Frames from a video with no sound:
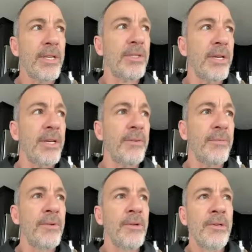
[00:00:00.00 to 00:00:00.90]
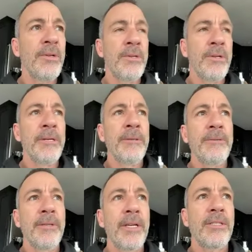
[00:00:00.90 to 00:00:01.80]
that's uh,
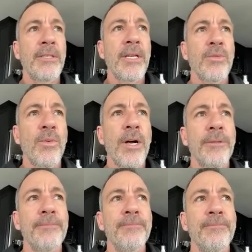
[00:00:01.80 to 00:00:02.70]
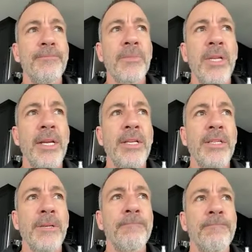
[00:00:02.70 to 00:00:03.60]
that's that's wild. It's not
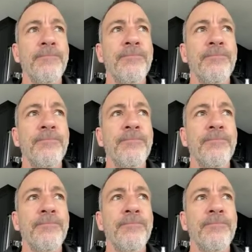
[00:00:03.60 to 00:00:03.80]
easy.